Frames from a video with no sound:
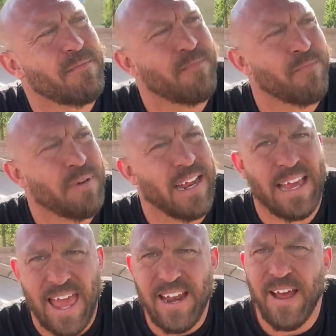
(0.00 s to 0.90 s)
I
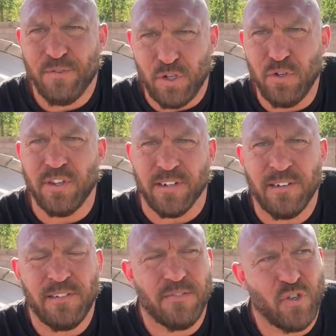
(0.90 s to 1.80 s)
can't have Susan.
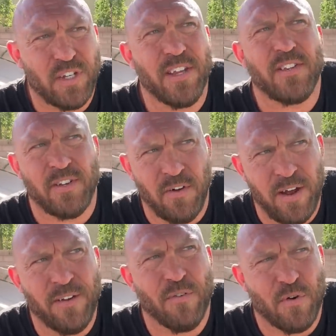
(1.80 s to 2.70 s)
She doesn't know how
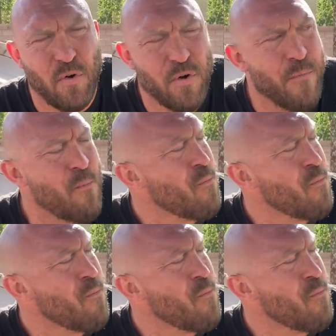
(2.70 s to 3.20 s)
to record.